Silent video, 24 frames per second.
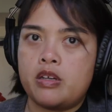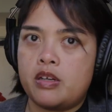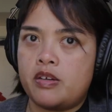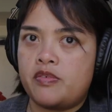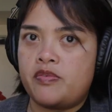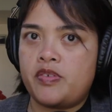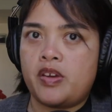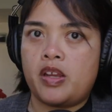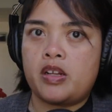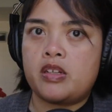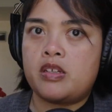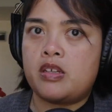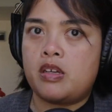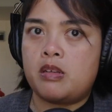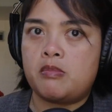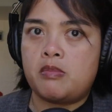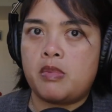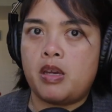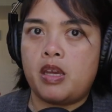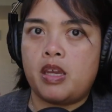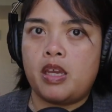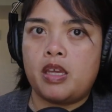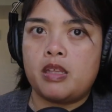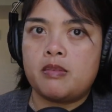effect on
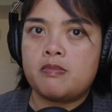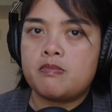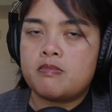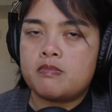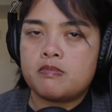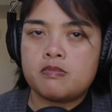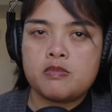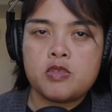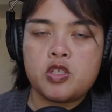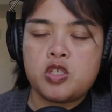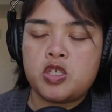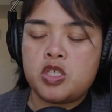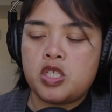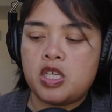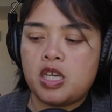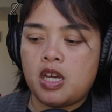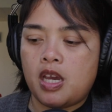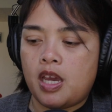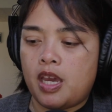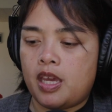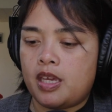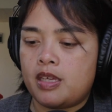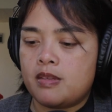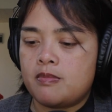my
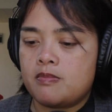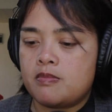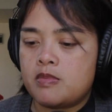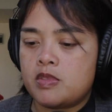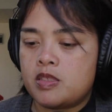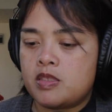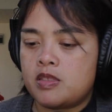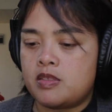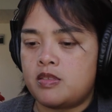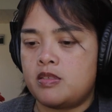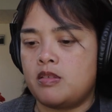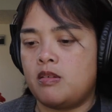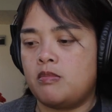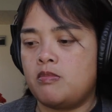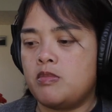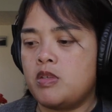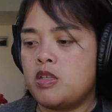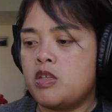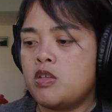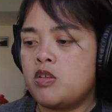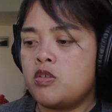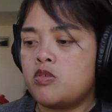GI system.